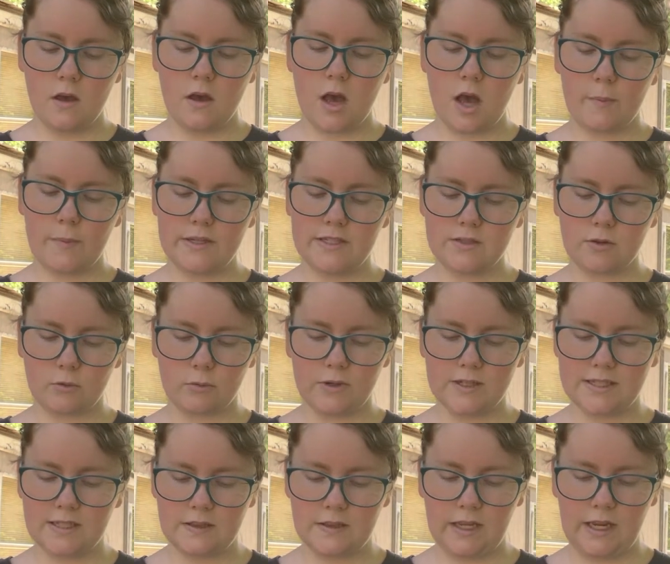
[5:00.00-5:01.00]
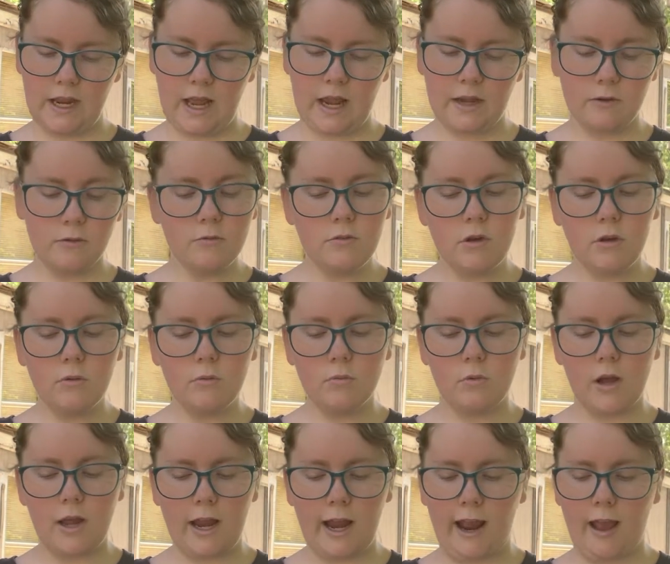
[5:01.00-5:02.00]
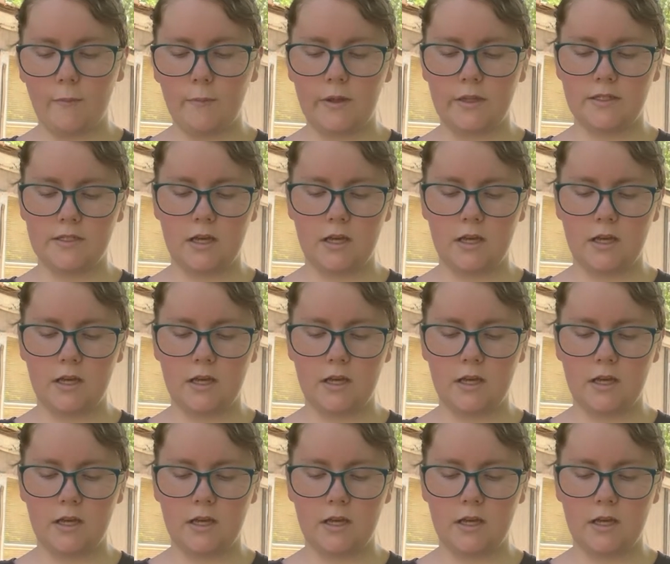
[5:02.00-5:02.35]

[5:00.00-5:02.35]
Up until recently, I don't know what happened